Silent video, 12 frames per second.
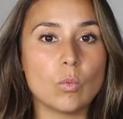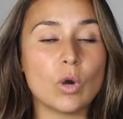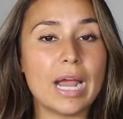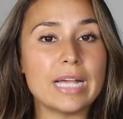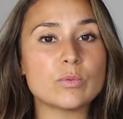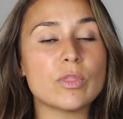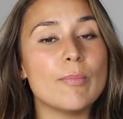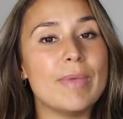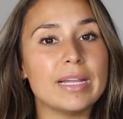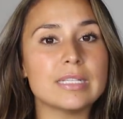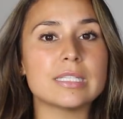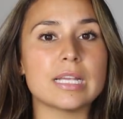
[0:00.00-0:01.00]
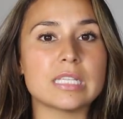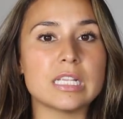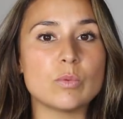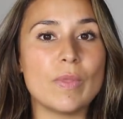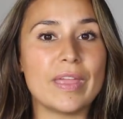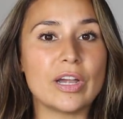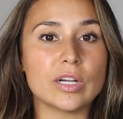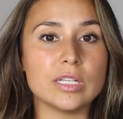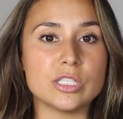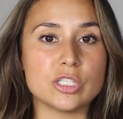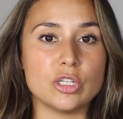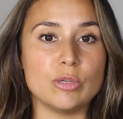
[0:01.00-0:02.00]
whereas with omega-6s, when they are
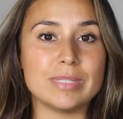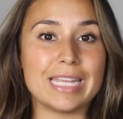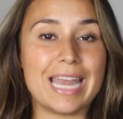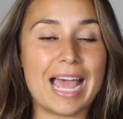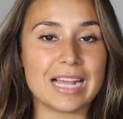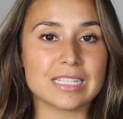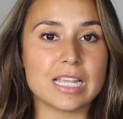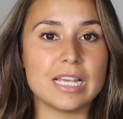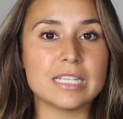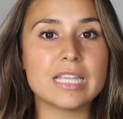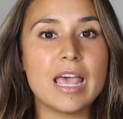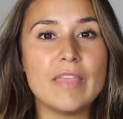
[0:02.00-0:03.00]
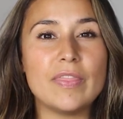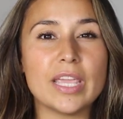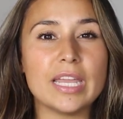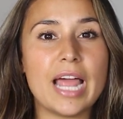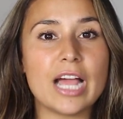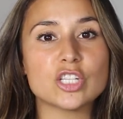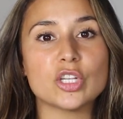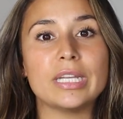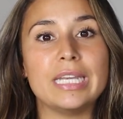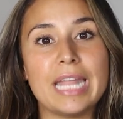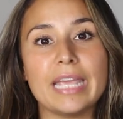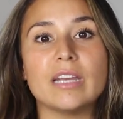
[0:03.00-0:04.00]
consumed in excess, they can actually
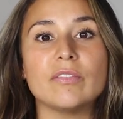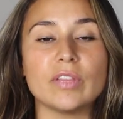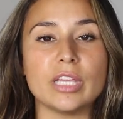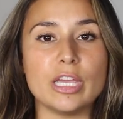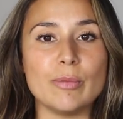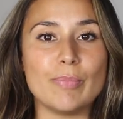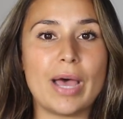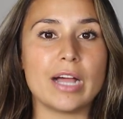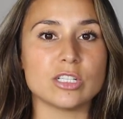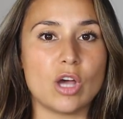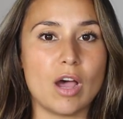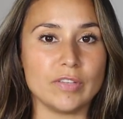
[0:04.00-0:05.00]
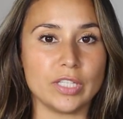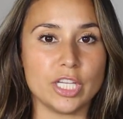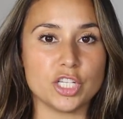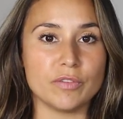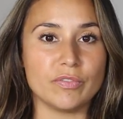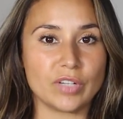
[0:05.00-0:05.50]
negatively impact ovulation